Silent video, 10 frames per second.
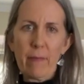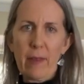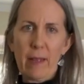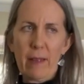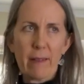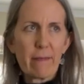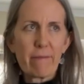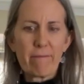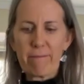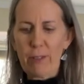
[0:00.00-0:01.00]

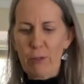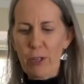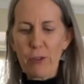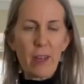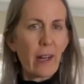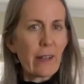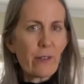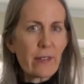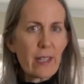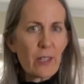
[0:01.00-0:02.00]
I don't know that I
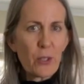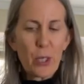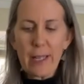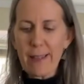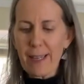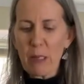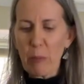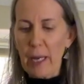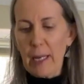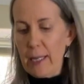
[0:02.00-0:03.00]
use this or anything,
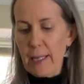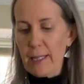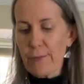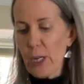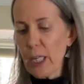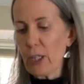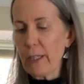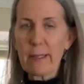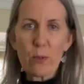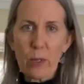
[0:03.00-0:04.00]
but it's very
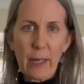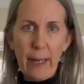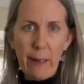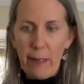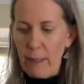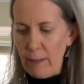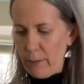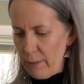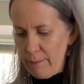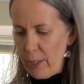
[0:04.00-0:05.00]
good, it's organic, and
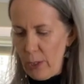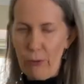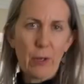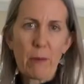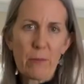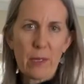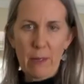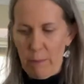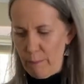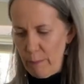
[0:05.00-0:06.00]
then, it comes in a
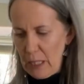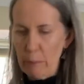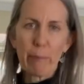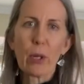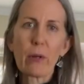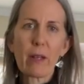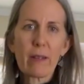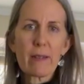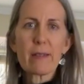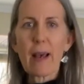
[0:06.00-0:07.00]
big bulk
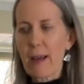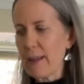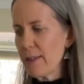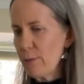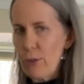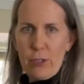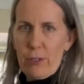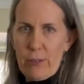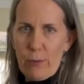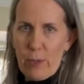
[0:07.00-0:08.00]
size, which
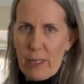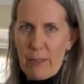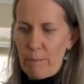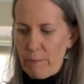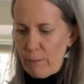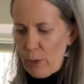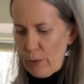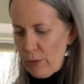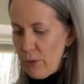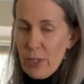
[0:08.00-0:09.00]
is what I
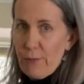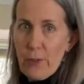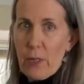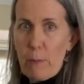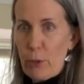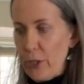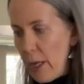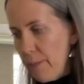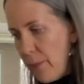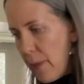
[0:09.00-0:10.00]
use just for kombucha.